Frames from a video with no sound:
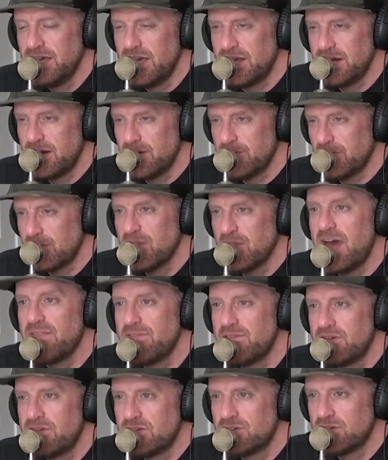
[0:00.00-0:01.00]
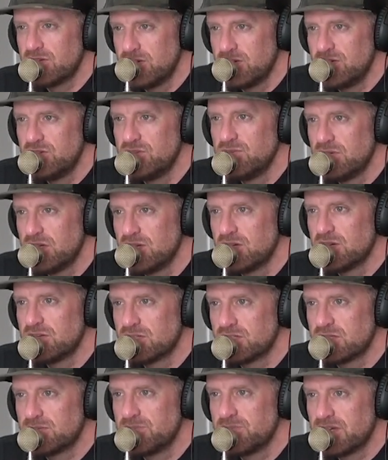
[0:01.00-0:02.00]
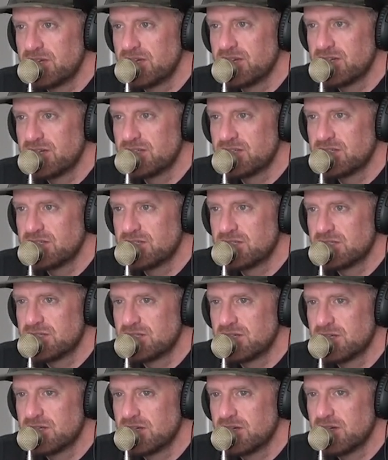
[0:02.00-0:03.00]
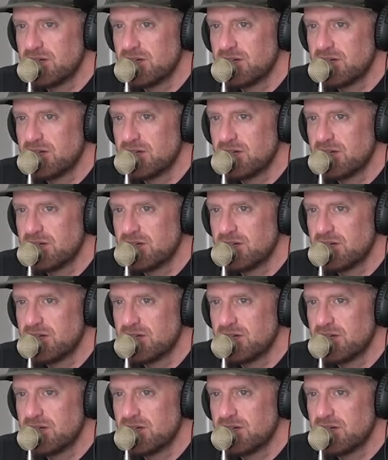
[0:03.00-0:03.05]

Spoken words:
And I'm glad that it took you 2 years because